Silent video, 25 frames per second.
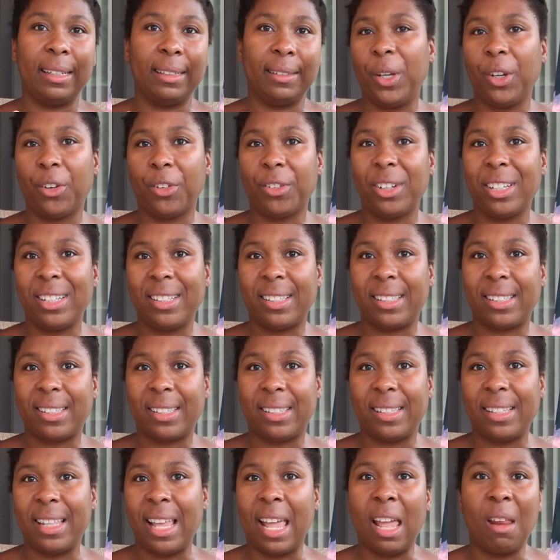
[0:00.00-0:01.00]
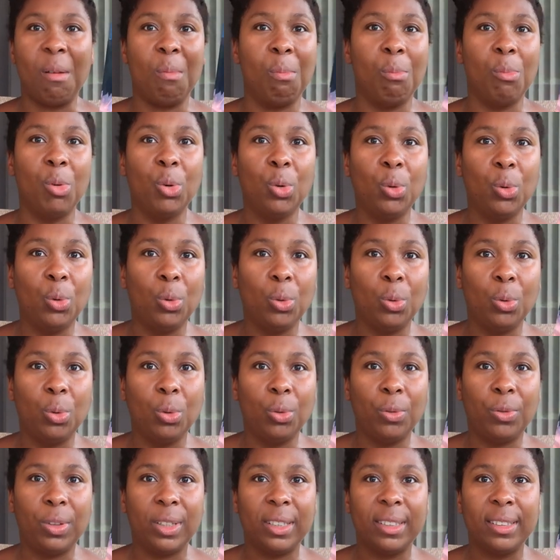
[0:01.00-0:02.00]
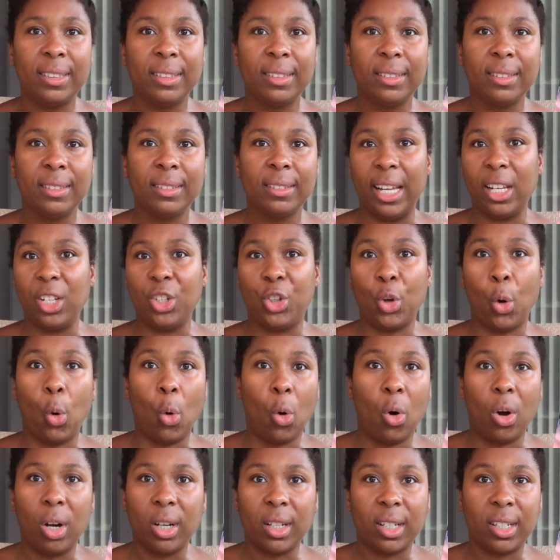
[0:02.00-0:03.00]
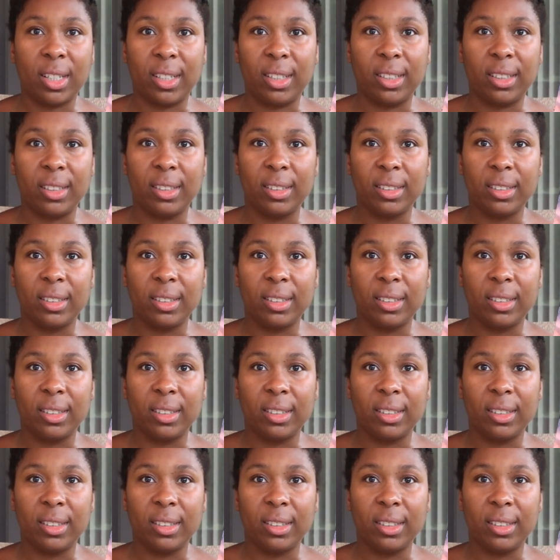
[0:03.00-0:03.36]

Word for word: spirits that move and talk.